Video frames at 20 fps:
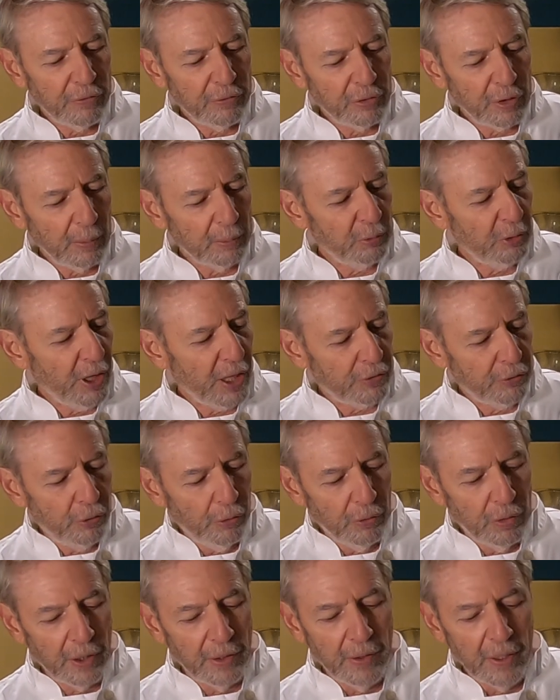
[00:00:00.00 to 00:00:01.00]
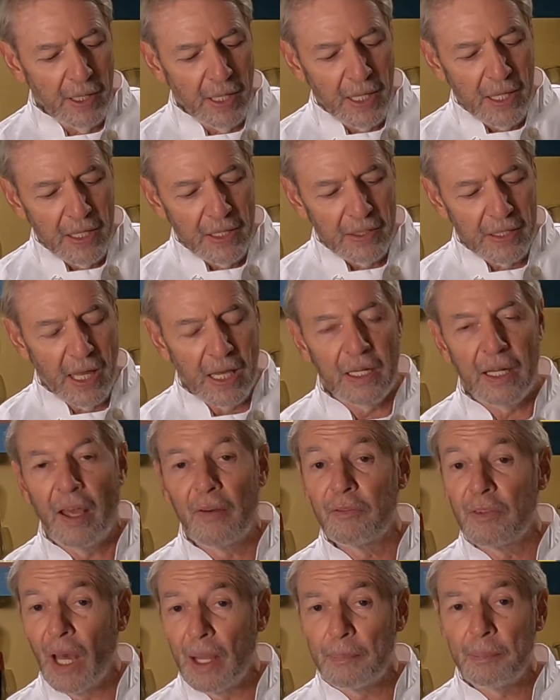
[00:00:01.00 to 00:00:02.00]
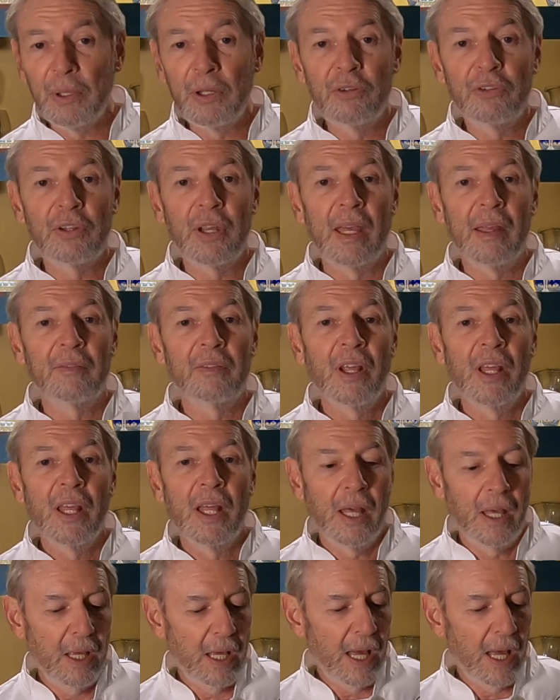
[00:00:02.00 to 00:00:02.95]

of skipjack tuna that have not been shaved.